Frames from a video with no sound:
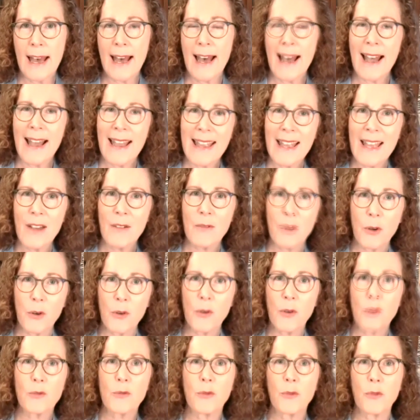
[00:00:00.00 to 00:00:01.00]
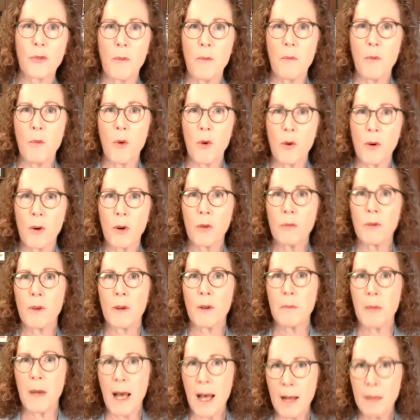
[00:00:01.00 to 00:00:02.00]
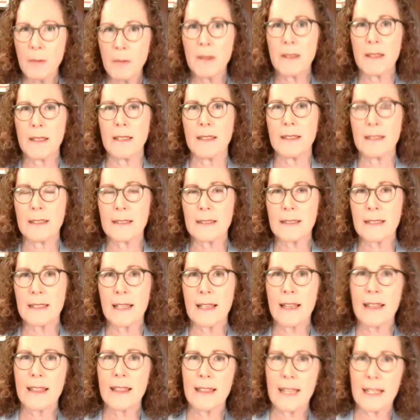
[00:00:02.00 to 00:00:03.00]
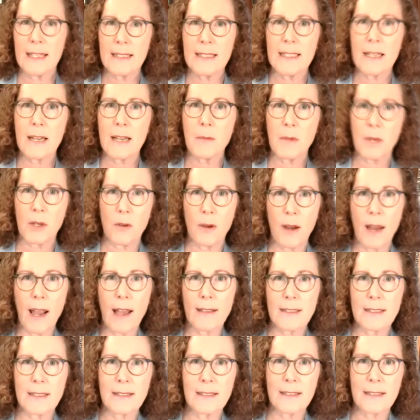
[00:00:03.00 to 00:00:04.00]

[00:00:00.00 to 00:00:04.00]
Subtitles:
I have heard from more Republicans than Democrats